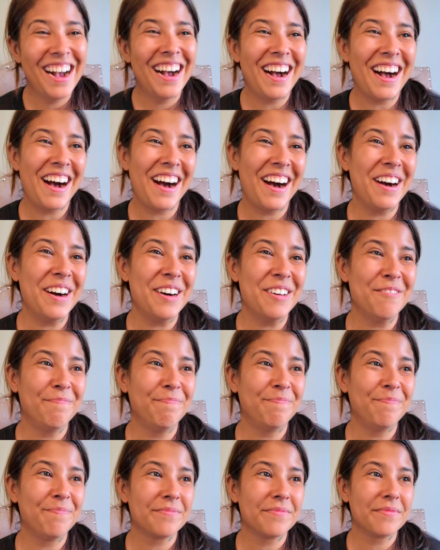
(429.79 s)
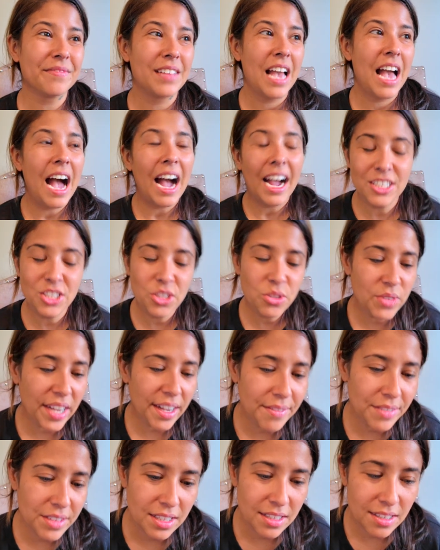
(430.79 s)
I do
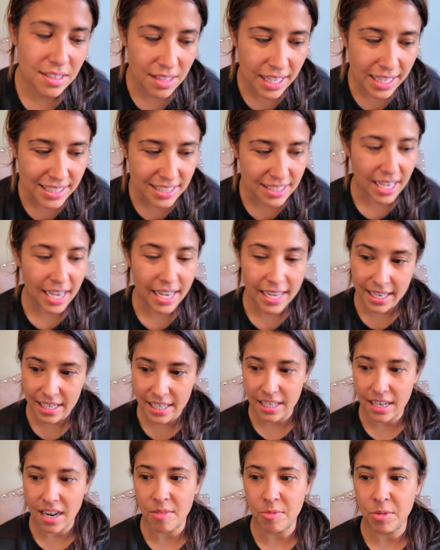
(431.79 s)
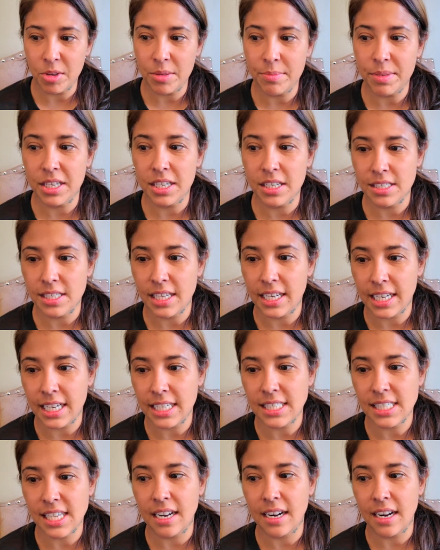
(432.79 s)
have a little anxiety coming because like I said,